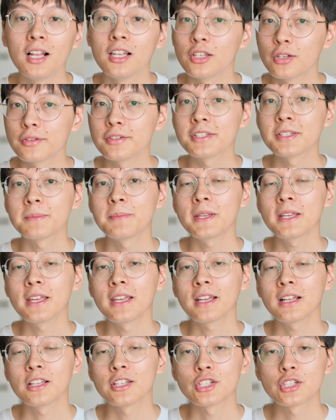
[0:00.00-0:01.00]
learn to speak
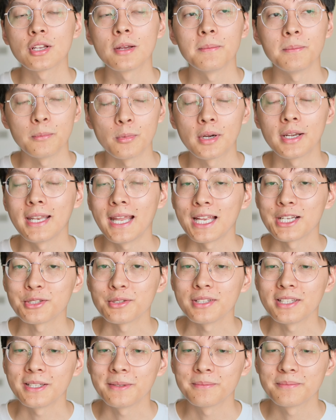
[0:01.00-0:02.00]
English more
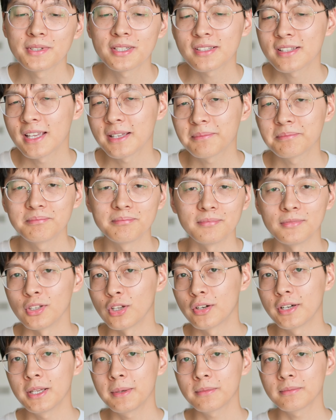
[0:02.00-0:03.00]
naturally, just like
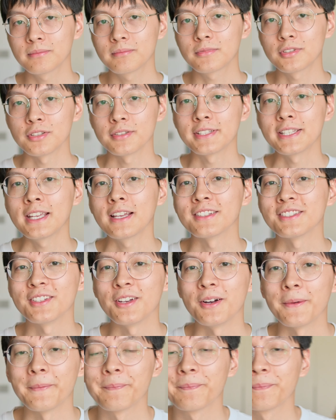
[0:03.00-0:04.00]
learning to sing a song.